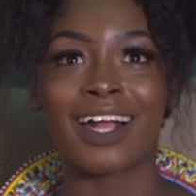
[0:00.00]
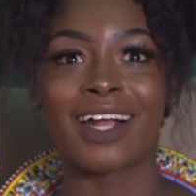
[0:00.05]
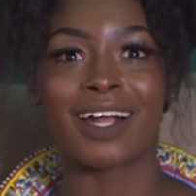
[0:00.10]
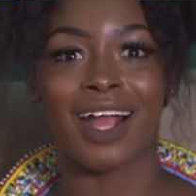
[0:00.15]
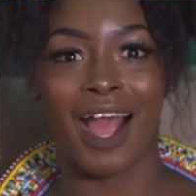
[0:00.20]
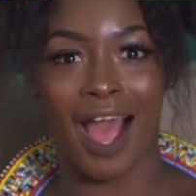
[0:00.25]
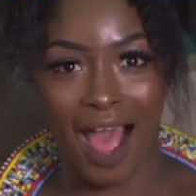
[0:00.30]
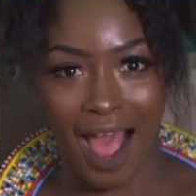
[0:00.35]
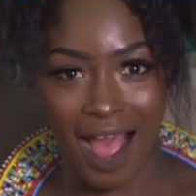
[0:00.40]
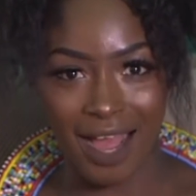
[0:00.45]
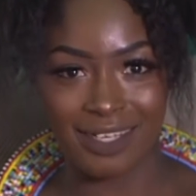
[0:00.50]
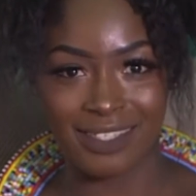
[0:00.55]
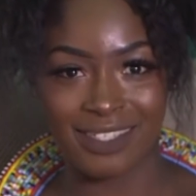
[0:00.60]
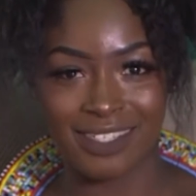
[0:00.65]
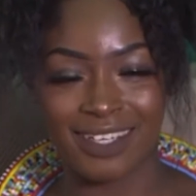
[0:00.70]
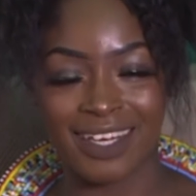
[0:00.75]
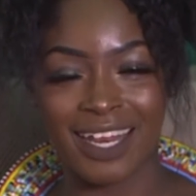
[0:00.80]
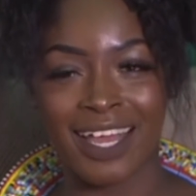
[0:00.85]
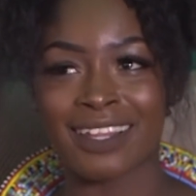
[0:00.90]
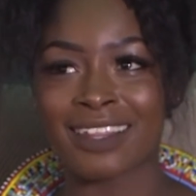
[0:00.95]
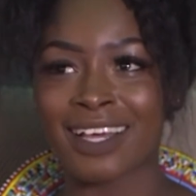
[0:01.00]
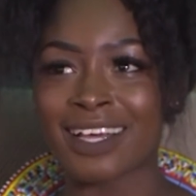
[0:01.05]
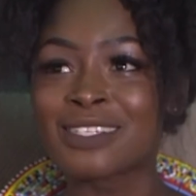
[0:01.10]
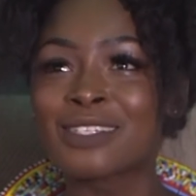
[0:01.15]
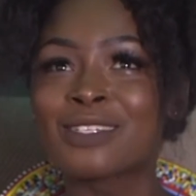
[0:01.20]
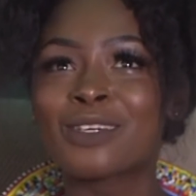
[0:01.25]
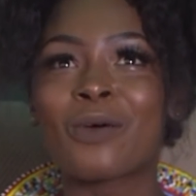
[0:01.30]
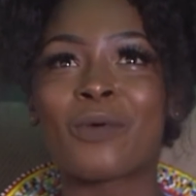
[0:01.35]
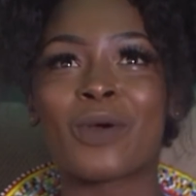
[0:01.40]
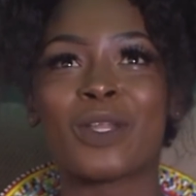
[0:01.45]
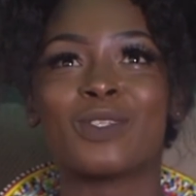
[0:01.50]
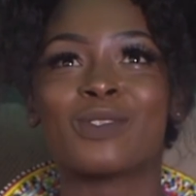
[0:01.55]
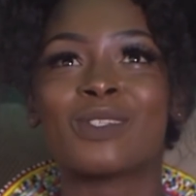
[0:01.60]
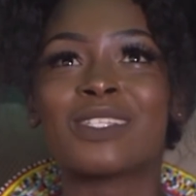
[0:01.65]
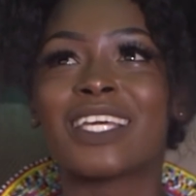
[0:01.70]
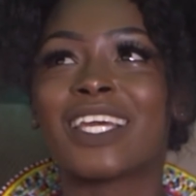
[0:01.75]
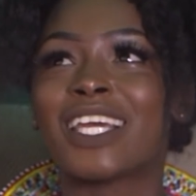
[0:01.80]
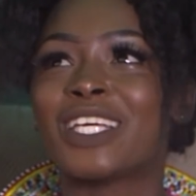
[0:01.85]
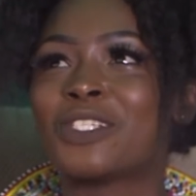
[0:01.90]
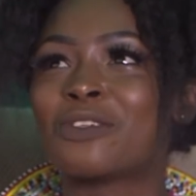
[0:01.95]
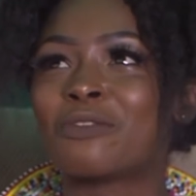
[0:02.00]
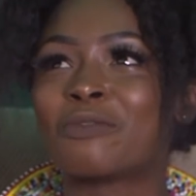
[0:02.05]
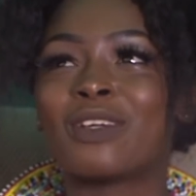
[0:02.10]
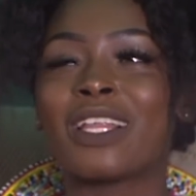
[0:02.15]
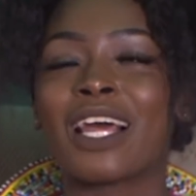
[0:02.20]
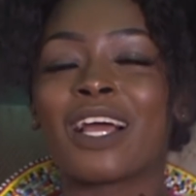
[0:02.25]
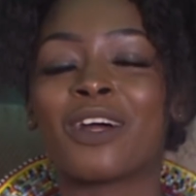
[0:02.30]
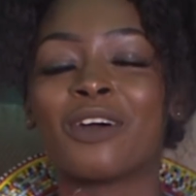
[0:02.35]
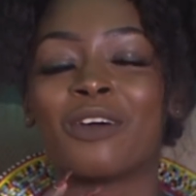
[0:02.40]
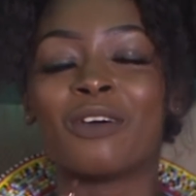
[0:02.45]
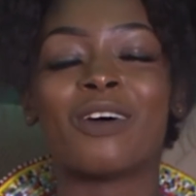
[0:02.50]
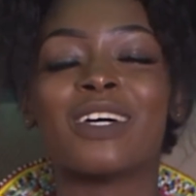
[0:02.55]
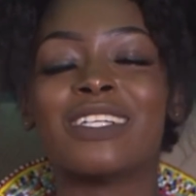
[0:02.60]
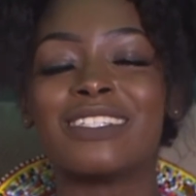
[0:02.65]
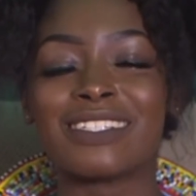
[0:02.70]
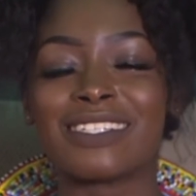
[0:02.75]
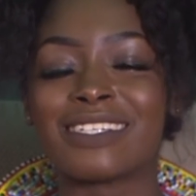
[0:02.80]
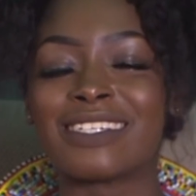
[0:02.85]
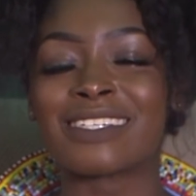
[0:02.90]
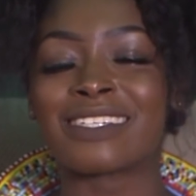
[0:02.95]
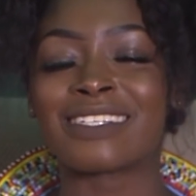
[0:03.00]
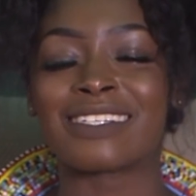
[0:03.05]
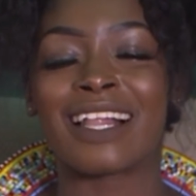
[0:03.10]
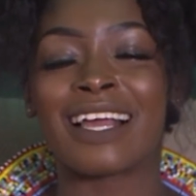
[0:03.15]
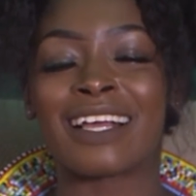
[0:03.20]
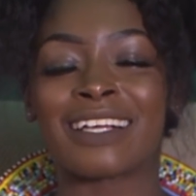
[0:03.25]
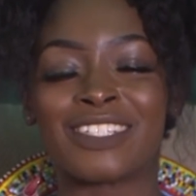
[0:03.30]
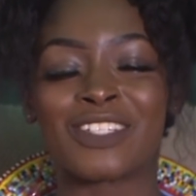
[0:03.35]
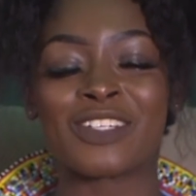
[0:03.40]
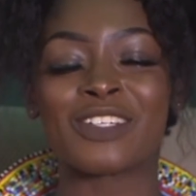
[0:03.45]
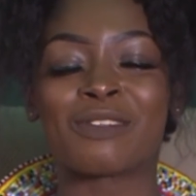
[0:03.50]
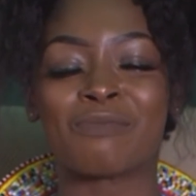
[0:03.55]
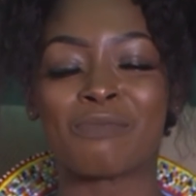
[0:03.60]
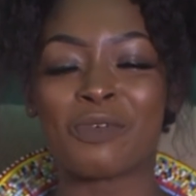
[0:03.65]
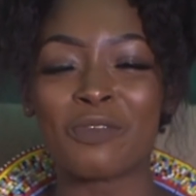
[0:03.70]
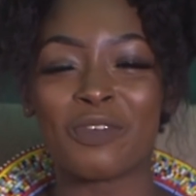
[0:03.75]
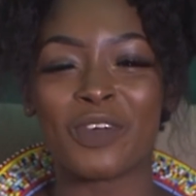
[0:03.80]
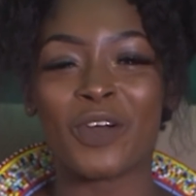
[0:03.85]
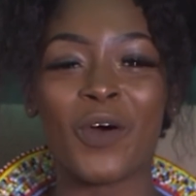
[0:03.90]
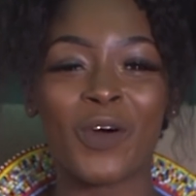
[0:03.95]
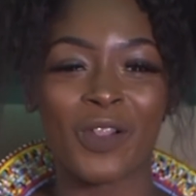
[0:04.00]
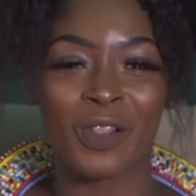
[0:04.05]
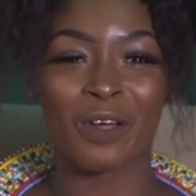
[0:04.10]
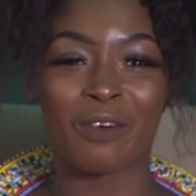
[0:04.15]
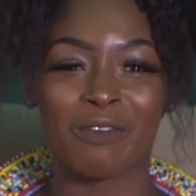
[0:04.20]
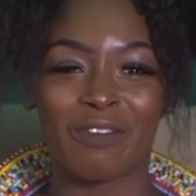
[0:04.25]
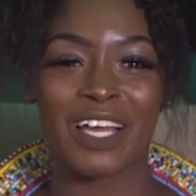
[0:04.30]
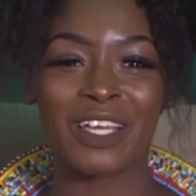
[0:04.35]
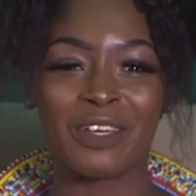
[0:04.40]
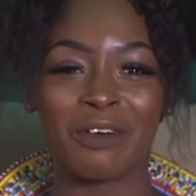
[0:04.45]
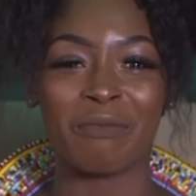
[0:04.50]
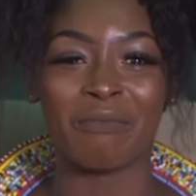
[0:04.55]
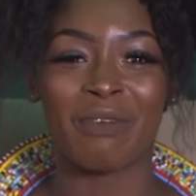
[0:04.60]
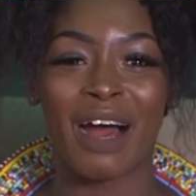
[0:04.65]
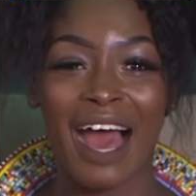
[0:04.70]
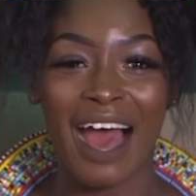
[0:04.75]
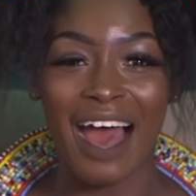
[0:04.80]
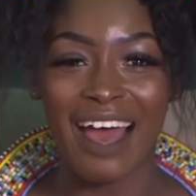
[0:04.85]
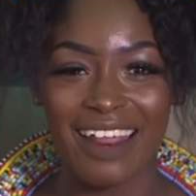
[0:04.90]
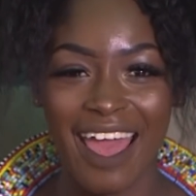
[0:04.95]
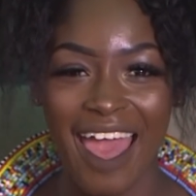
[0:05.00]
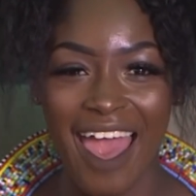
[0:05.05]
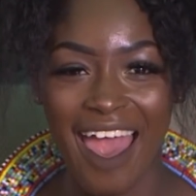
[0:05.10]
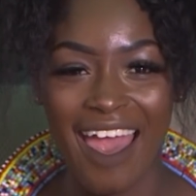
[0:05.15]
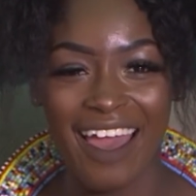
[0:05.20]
God, like that song, when you sing it, you feel like God is like just moving all over your body.